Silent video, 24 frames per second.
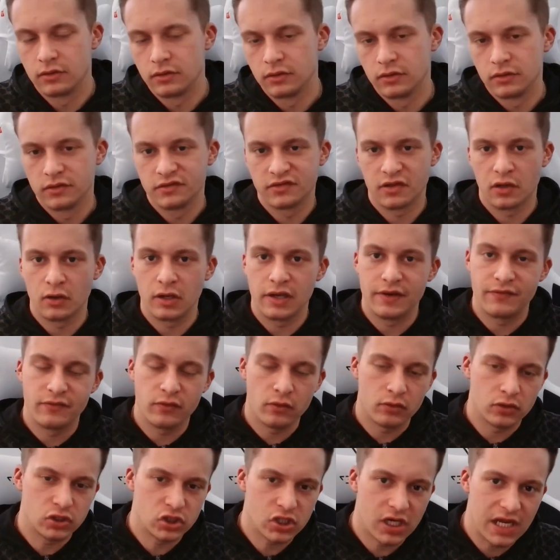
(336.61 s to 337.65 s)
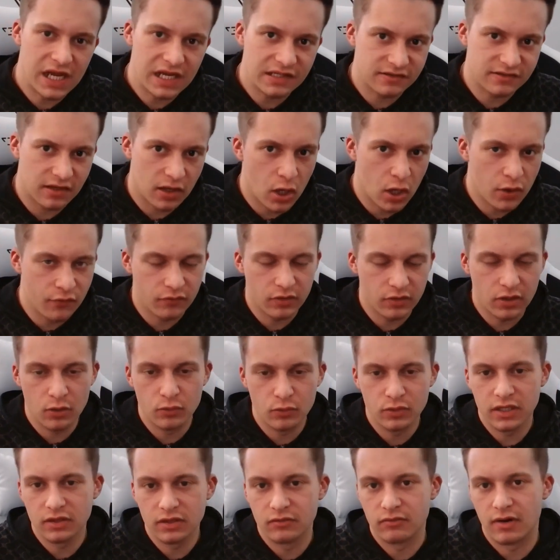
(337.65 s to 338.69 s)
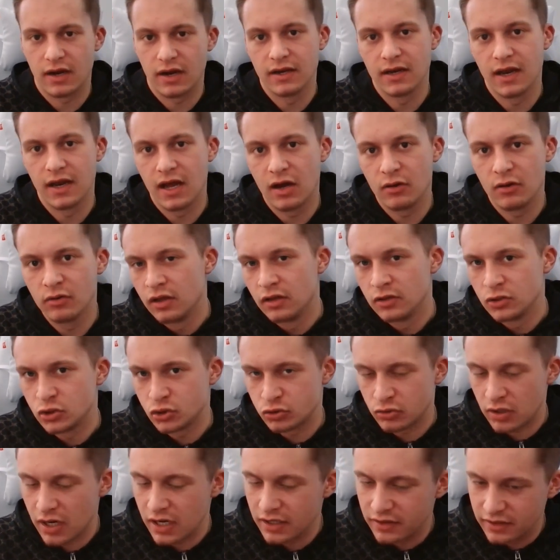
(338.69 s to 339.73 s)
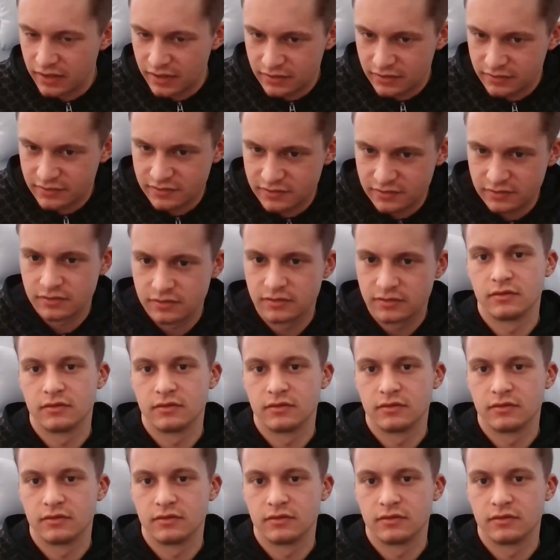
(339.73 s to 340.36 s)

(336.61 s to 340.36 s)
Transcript: So if your charts are overloaded right now, try this.